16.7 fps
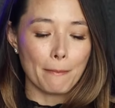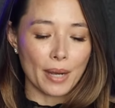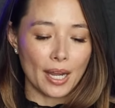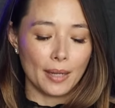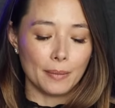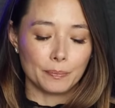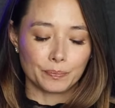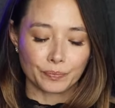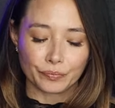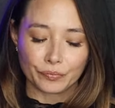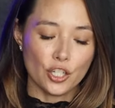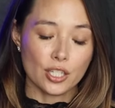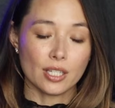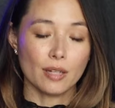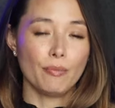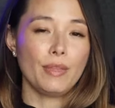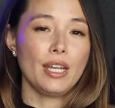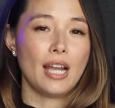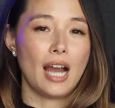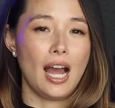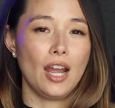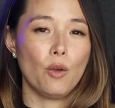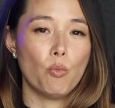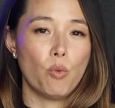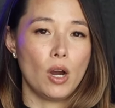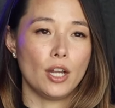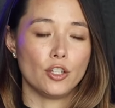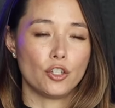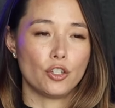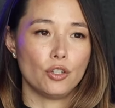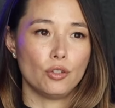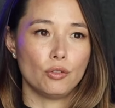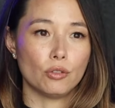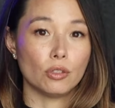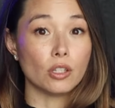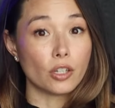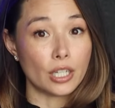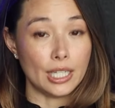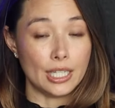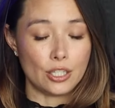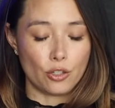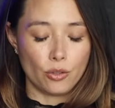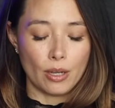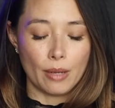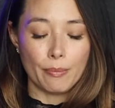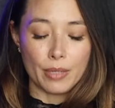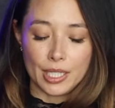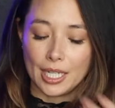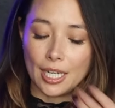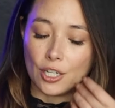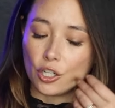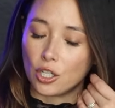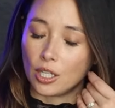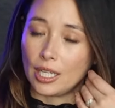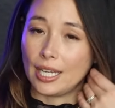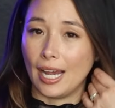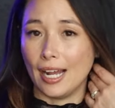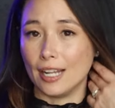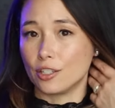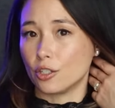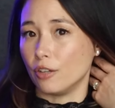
but just something I want to look into and potentially get.